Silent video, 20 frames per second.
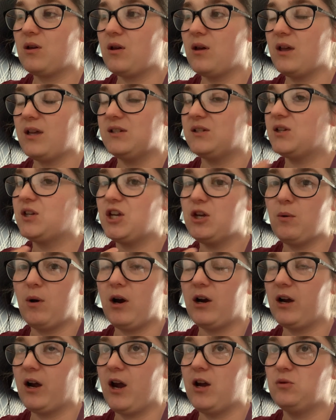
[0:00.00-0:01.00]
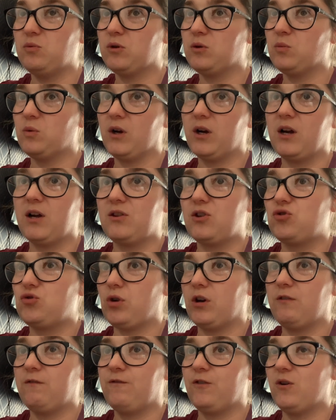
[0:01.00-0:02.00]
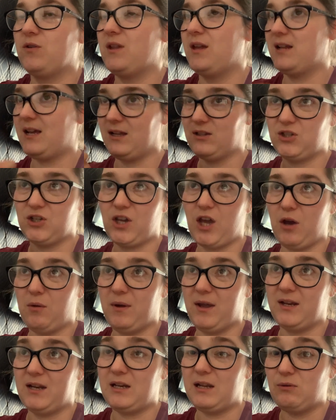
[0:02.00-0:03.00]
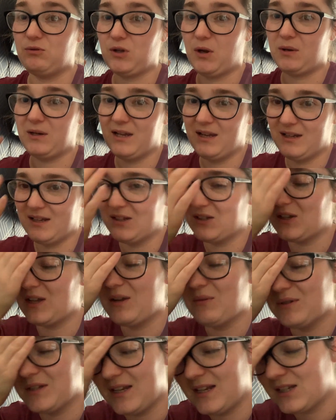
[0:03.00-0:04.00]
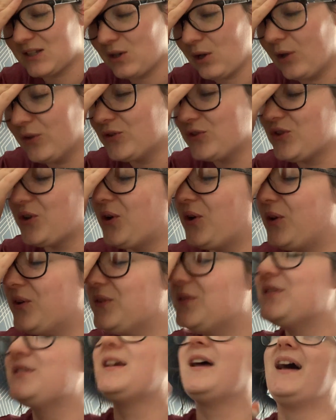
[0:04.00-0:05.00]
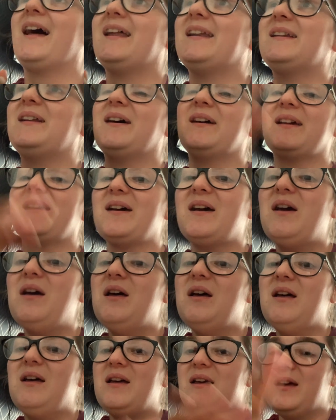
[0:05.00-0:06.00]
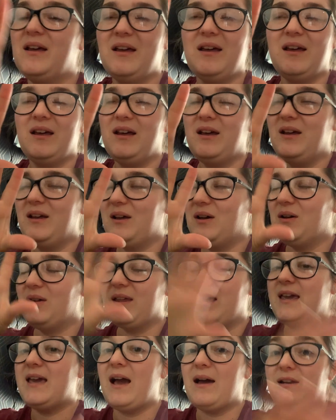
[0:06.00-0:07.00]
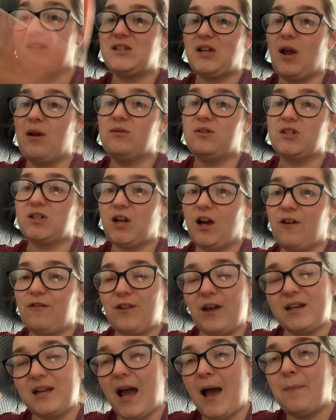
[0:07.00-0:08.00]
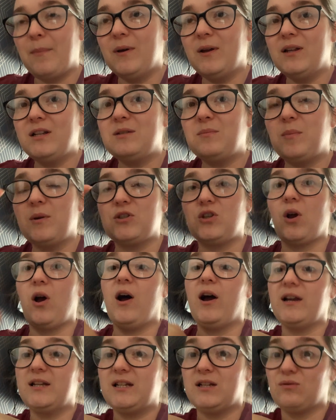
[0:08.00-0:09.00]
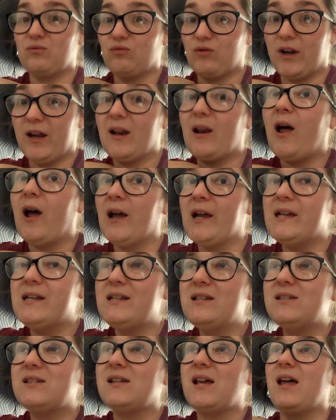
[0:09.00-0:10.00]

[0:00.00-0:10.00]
QR code wouldn't work at the drive-thru, and then he had to go in, and he was in his long johns, and, like, he had his own stuff that had happened, which I didn't realize.